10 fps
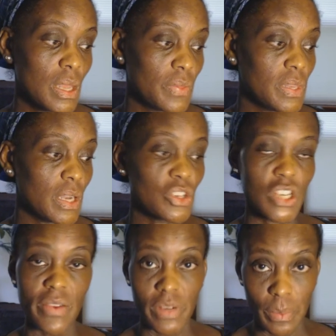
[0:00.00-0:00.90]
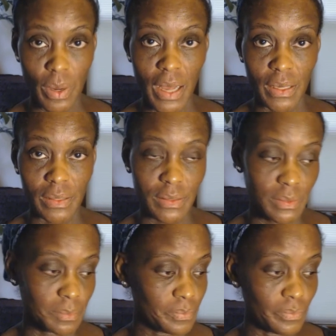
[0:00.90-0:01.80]
The longevity
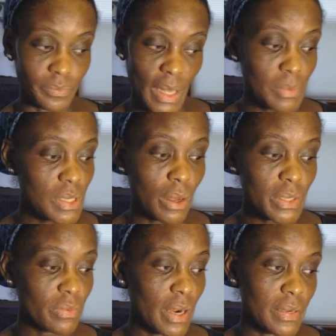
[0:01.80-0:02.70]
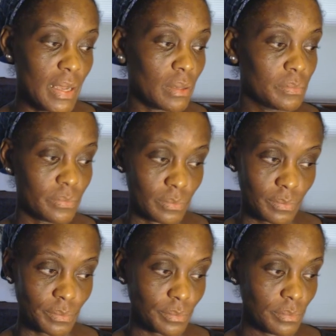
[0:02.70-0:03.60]
products, I'm telling you right now,
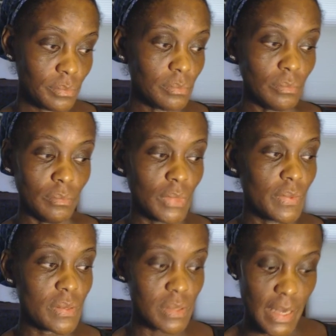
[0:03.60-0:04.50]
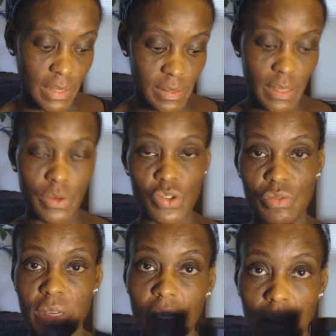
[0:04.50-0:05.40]
this Tangy
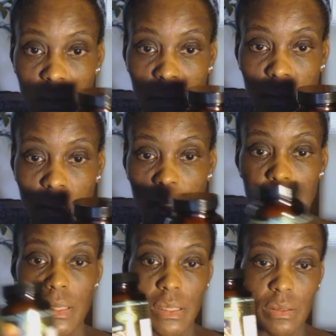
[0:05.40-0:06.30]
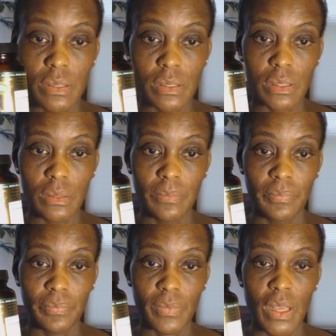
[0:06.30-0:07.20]
Tangerine, seriously,
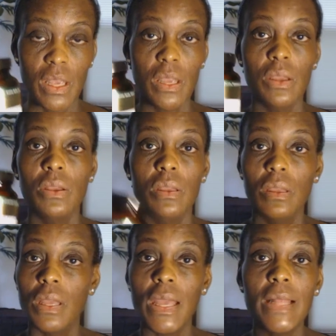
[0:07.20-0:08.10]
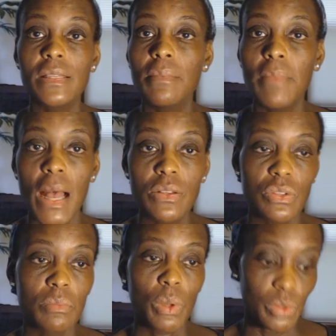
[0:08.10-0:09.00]
it's a
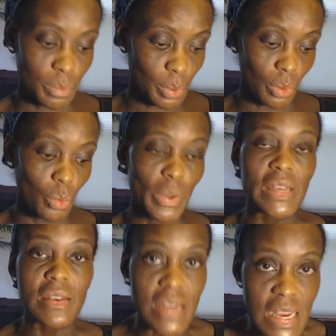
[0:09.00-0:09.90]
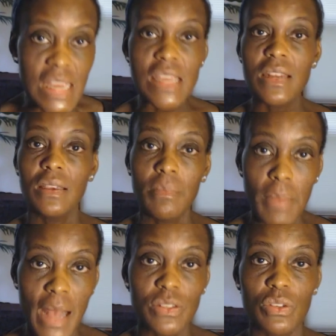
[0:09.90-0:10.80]
master multiple. We need
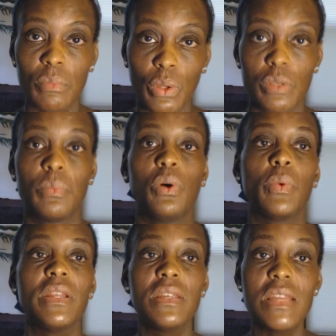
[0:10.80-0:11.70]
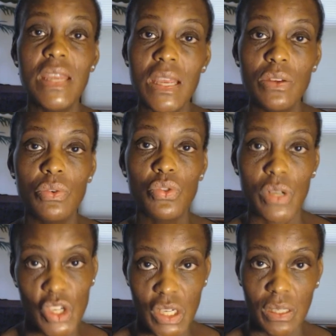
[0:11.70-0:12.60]
master multiple. We need
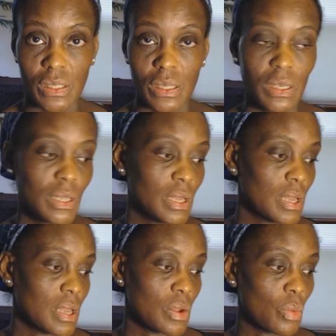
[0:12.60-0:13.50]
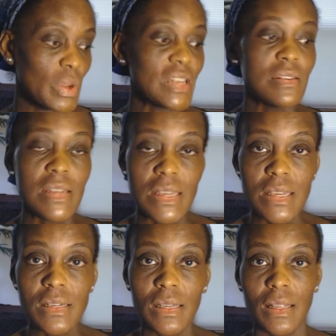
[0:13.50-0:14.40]
nutrition. We
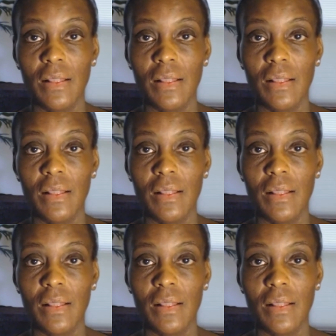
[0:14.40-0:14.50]
need